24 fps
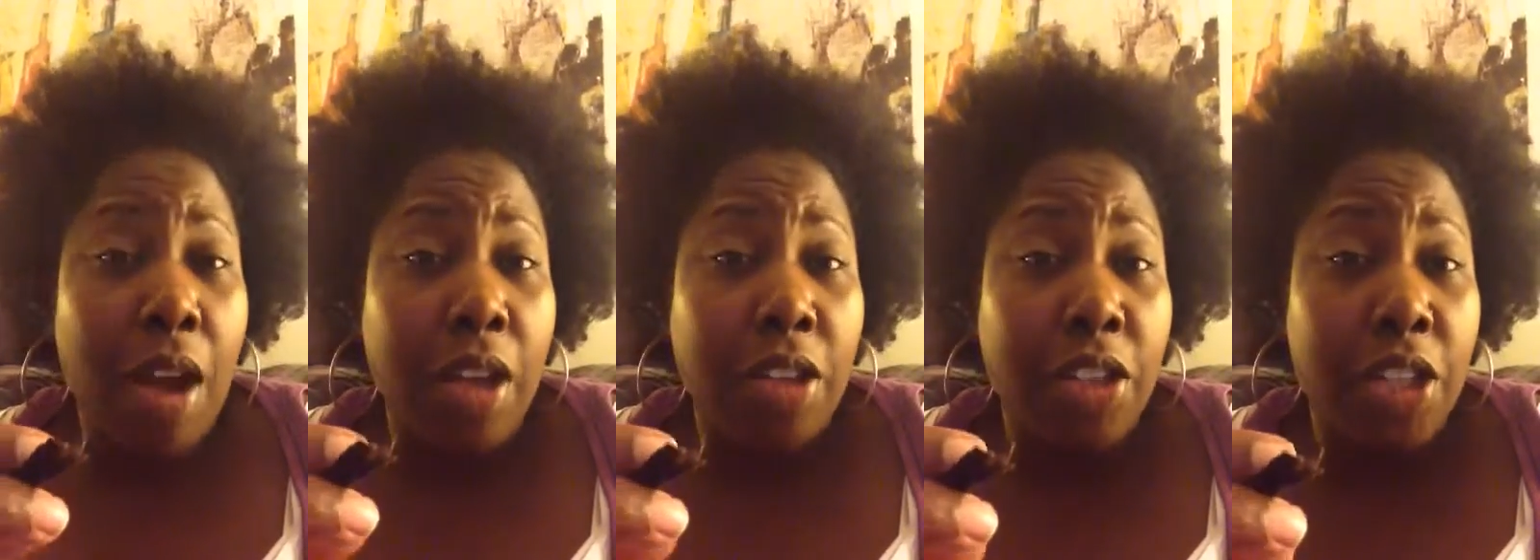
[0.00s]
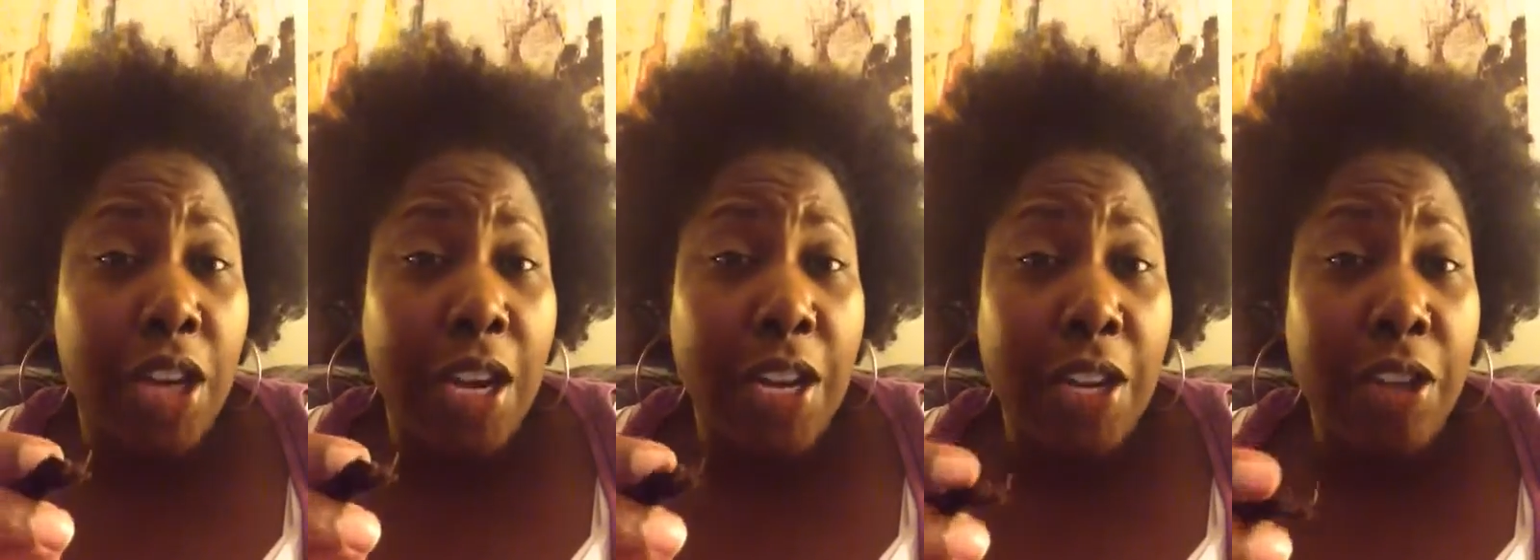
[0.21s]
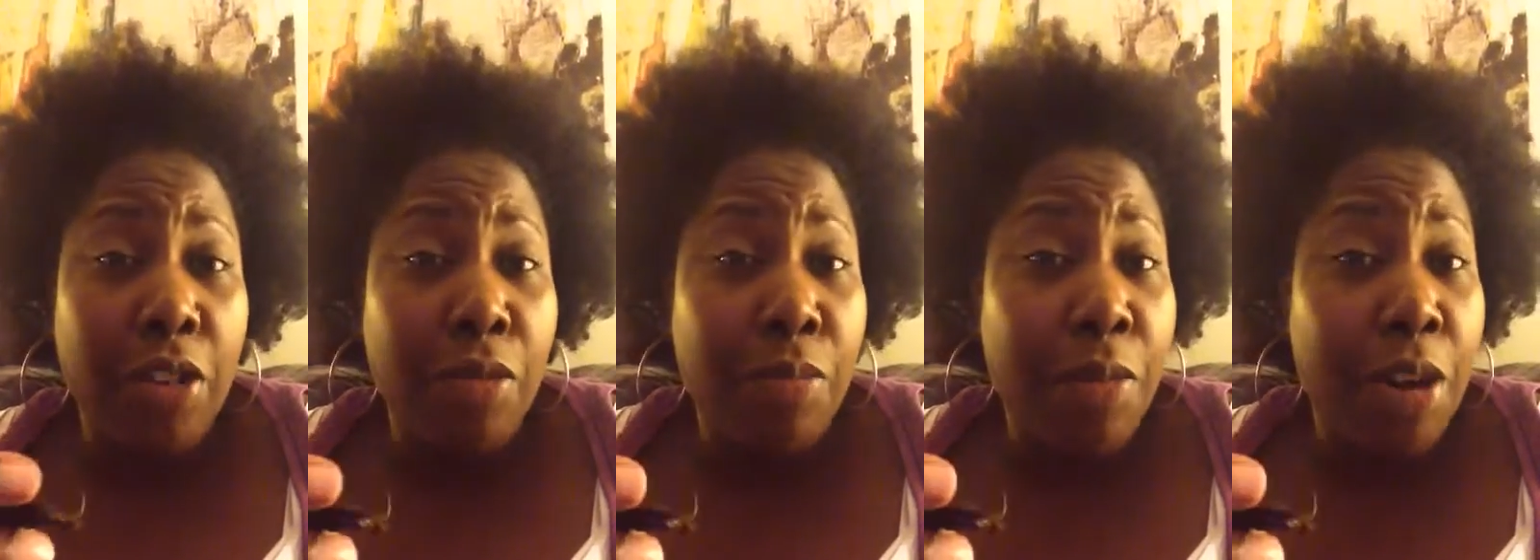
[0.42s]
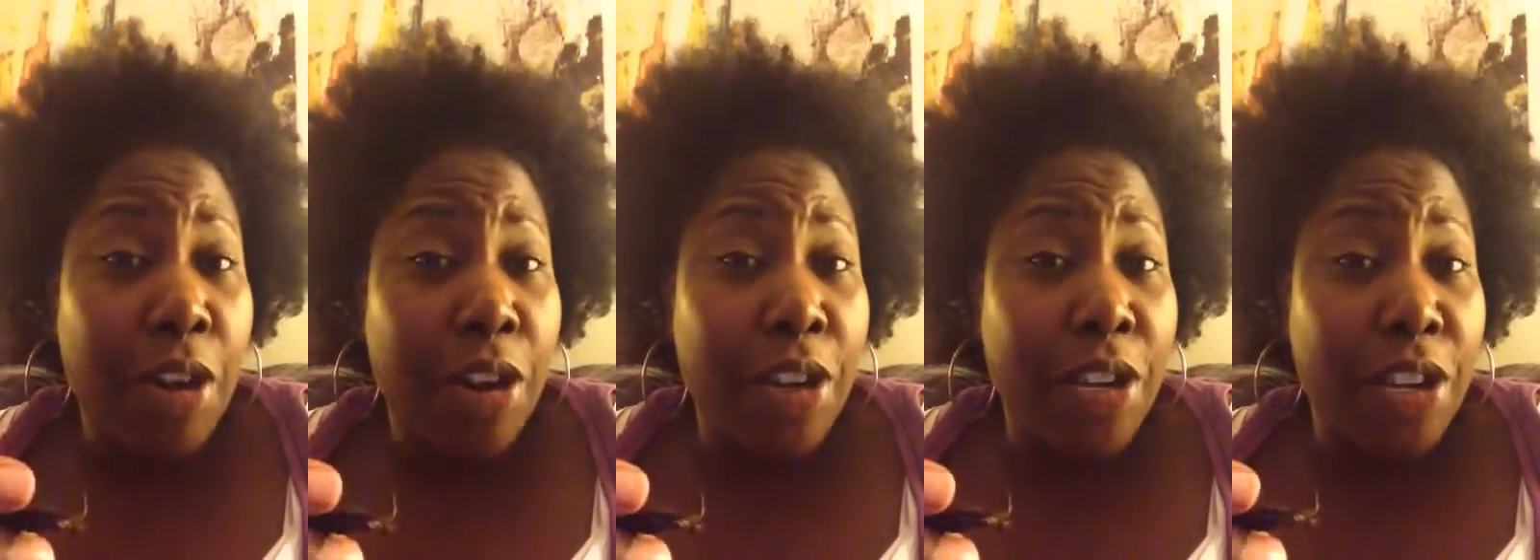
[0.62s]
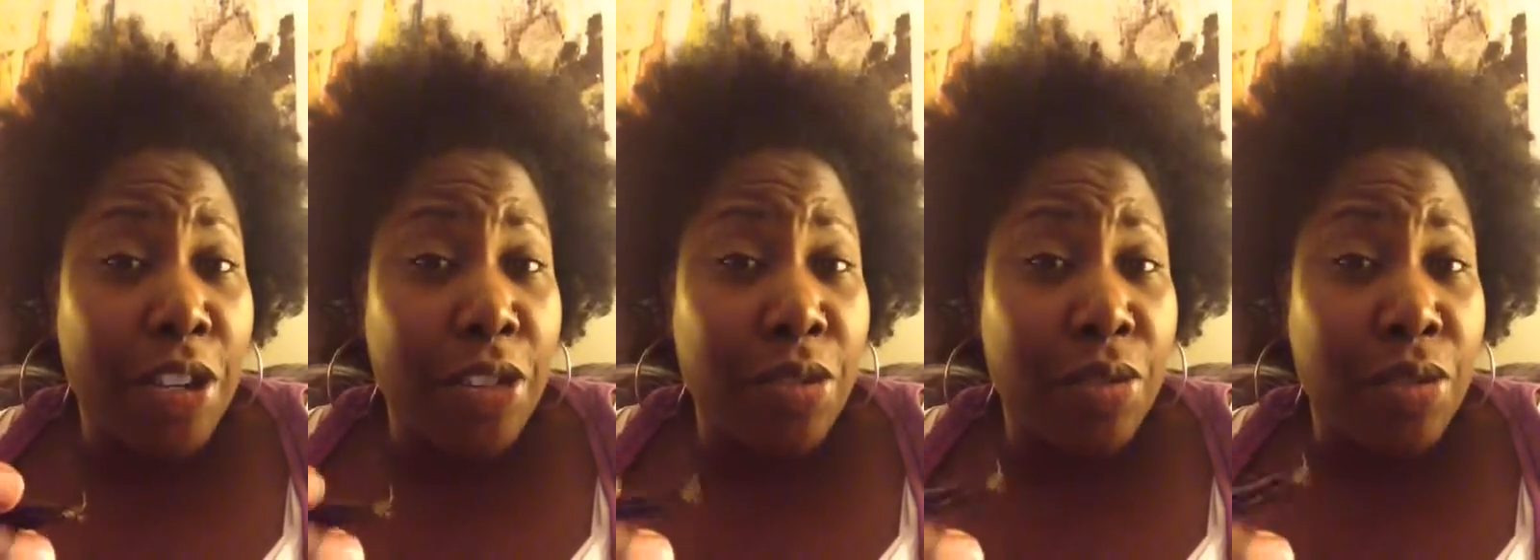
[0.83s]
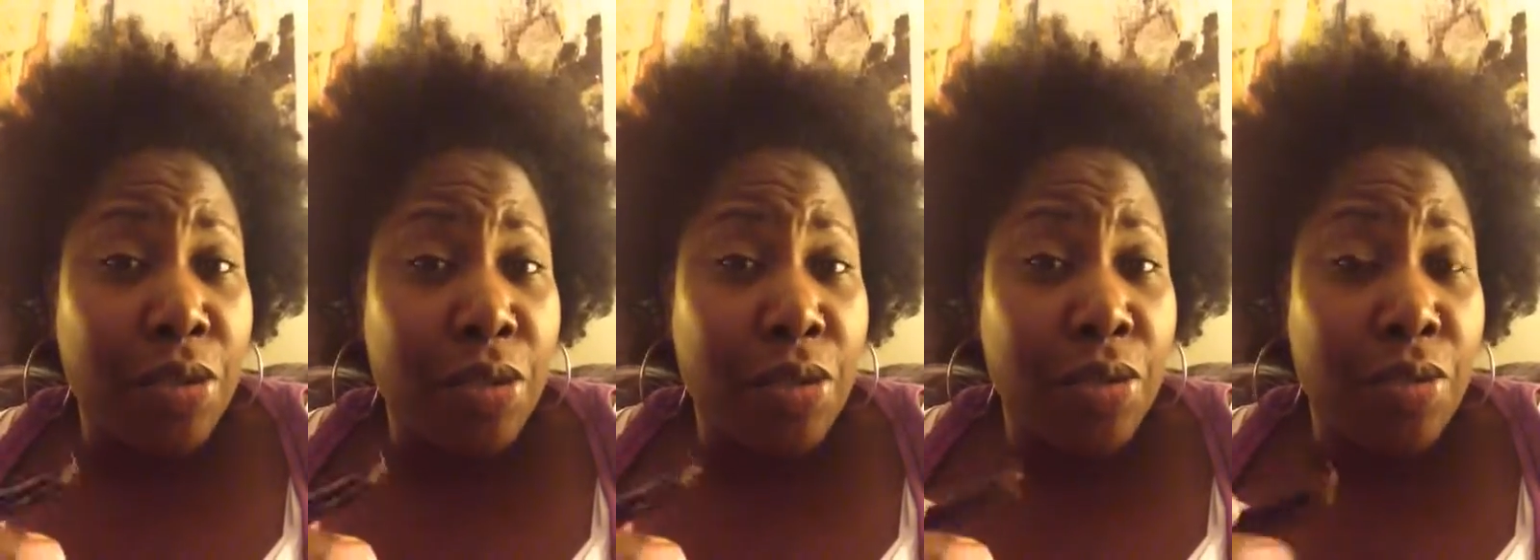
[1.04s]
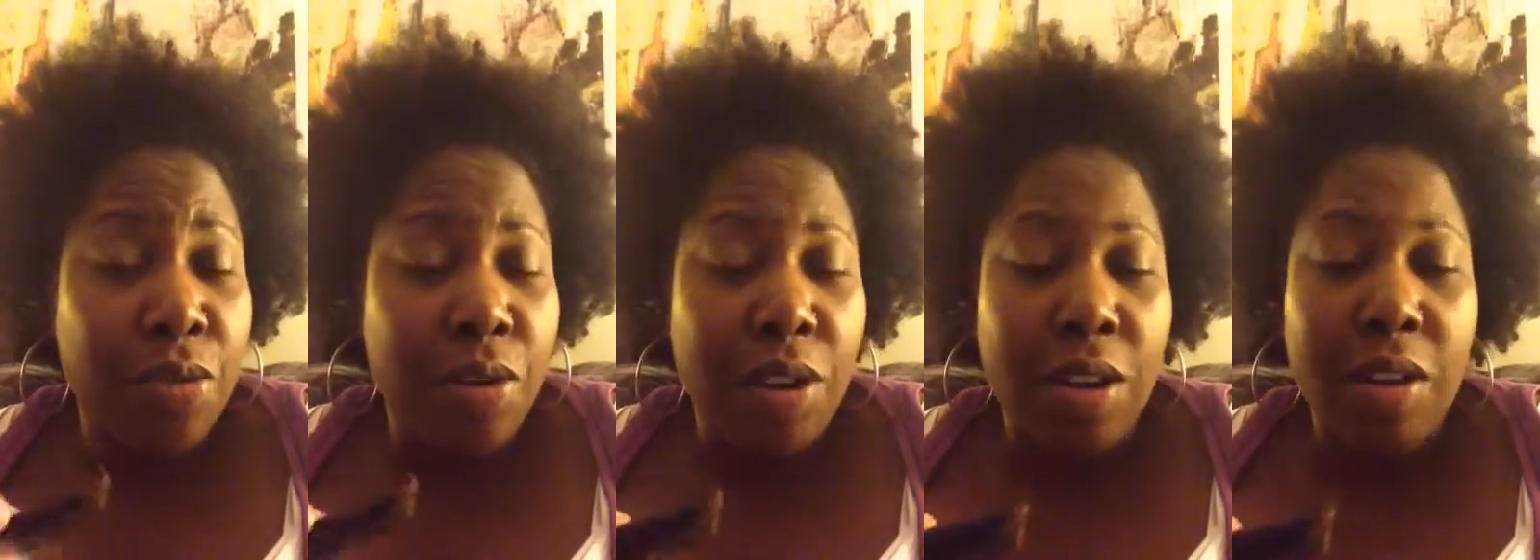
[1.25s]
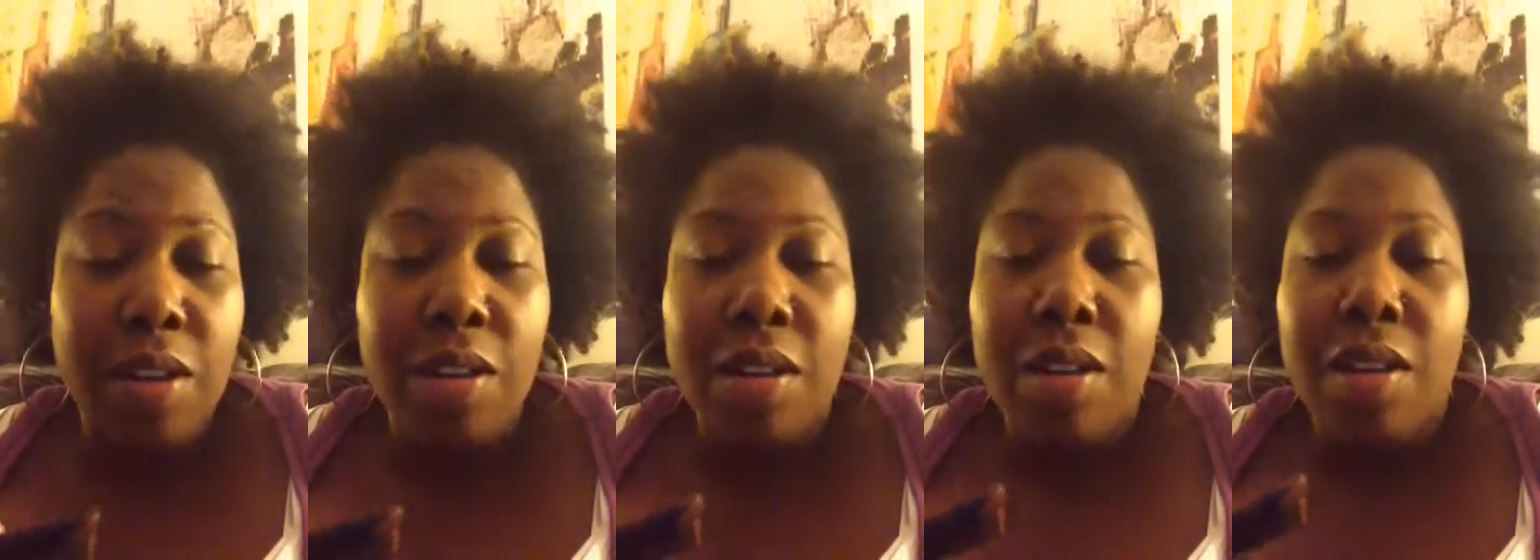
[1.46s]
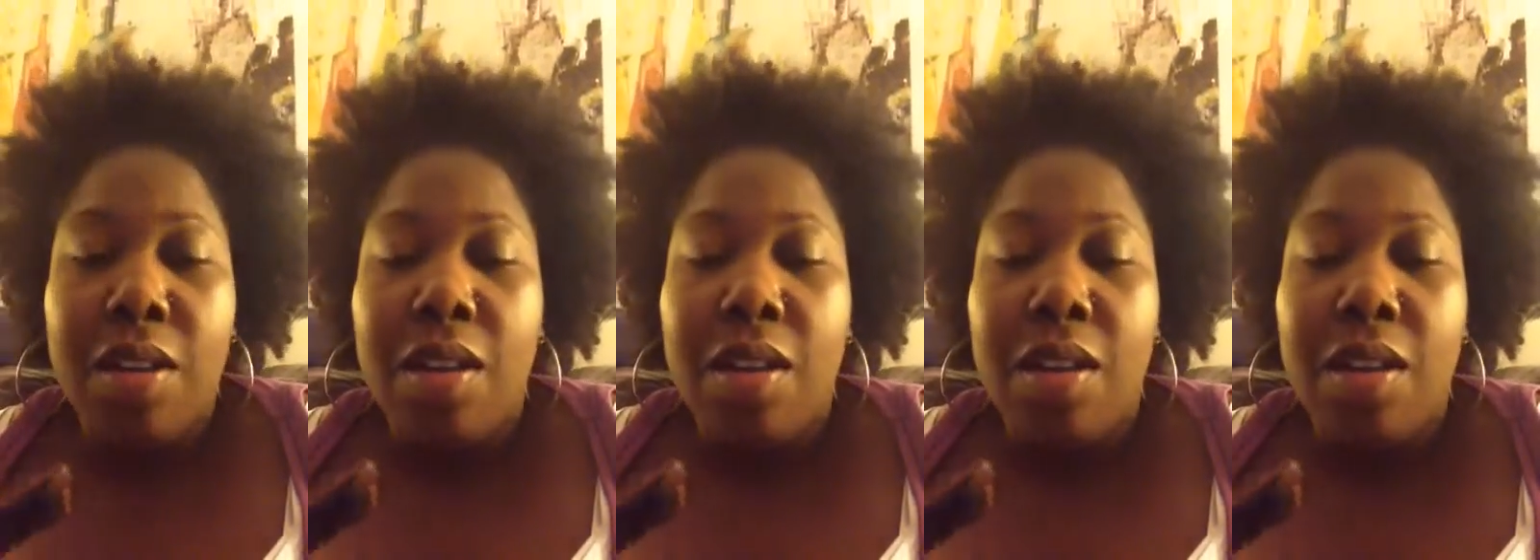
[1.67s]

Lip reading: Giant Eagle Market District store.